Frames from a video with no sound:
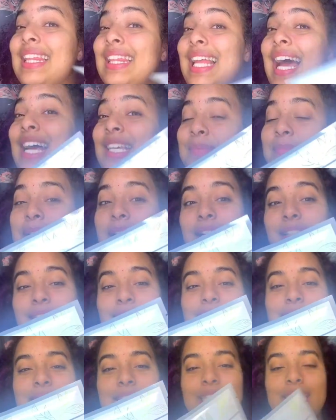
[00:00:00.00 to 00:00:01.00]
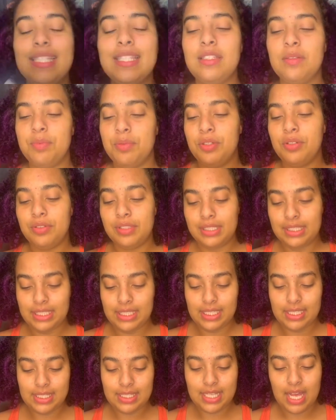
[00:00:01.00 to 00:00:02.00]
Last but not least is the Pure
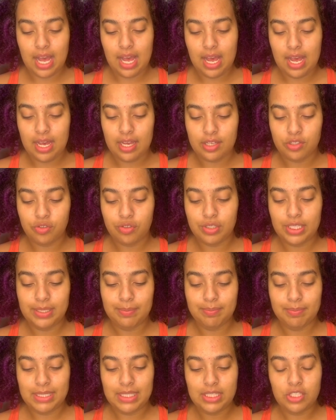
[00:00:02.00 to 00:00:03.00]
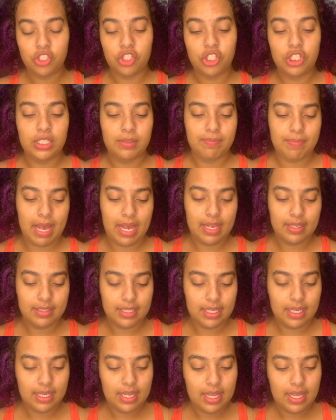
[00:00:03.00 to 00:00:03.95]
Lease treatment sheet mask.